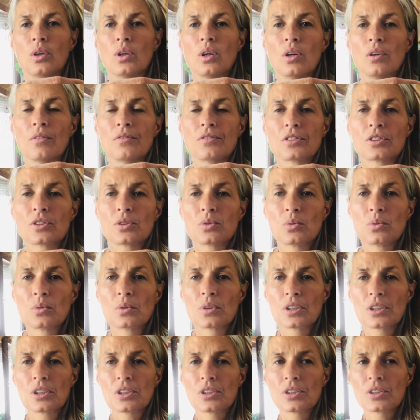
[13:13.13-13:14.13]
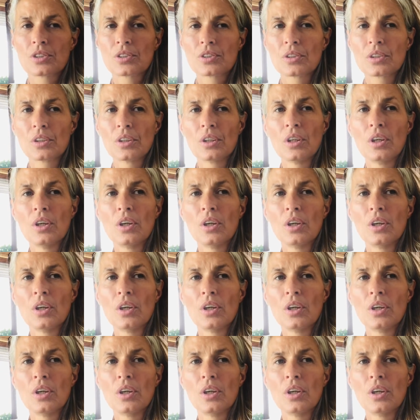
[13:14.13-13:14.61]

of Swords,